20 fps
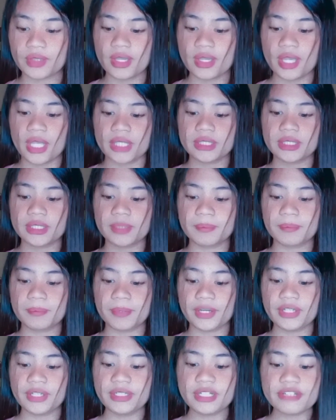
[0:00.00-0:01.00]
The
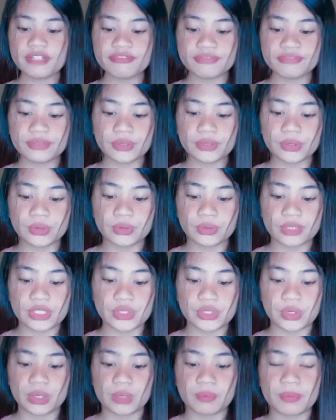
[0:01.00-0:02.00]
bird now flew to the
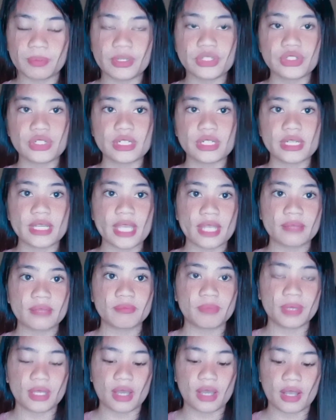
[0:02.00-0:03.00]
juniper tree and
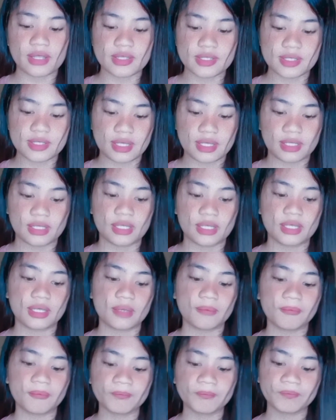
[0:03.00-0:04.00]
began singing.
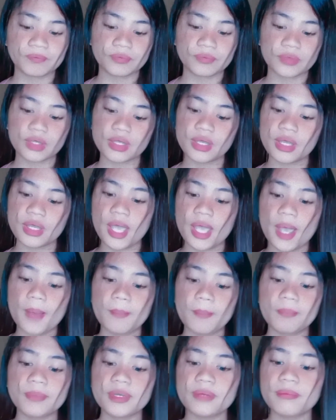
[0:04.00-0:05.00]

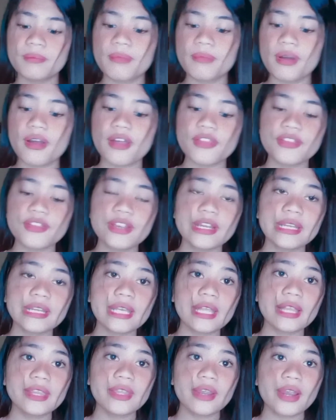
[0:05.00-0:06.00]
My mother
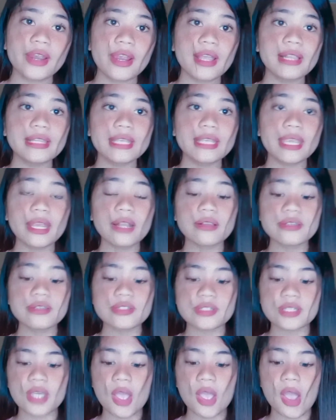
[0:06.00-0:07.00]
killed her little
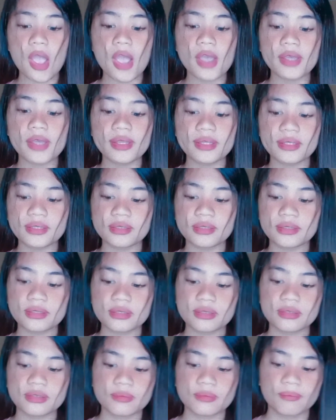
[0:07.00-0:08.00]
son.
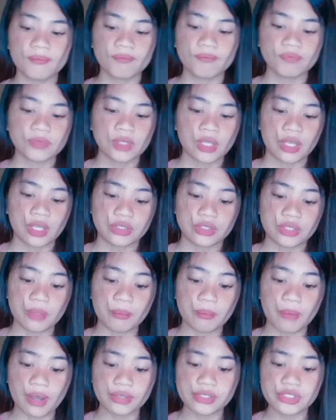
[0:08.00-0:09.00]
The
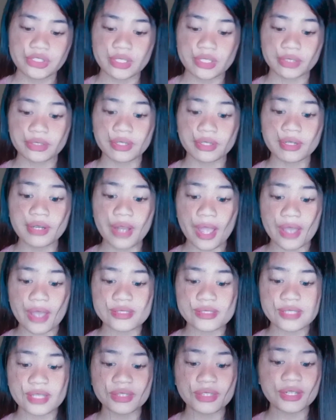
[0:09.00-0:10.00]
mother shut her eyes
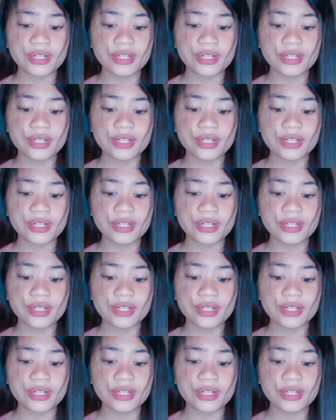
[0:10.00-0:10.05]
and her